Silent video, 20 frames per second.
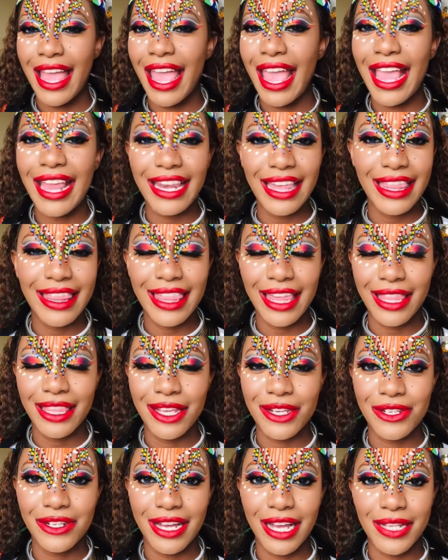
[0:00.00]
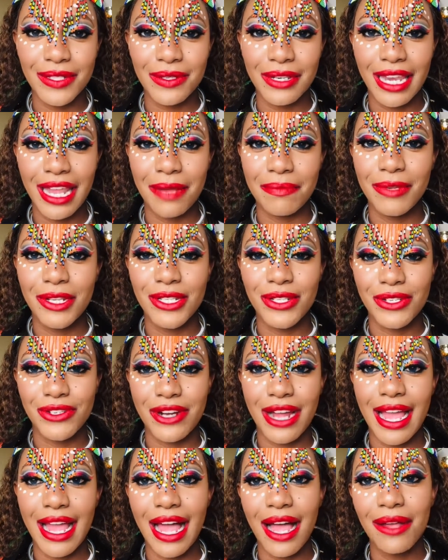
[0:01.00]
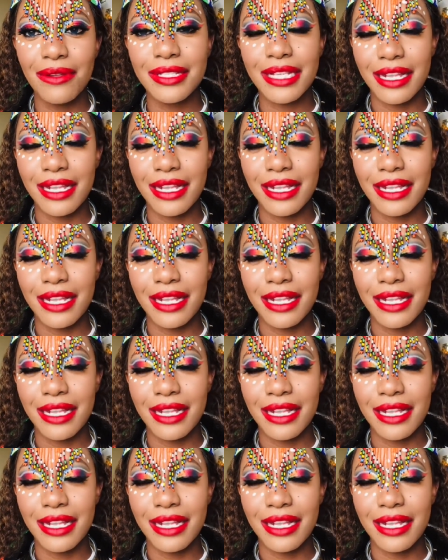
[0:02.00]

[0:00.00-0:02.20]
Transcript: anything that you guys would like me to try out,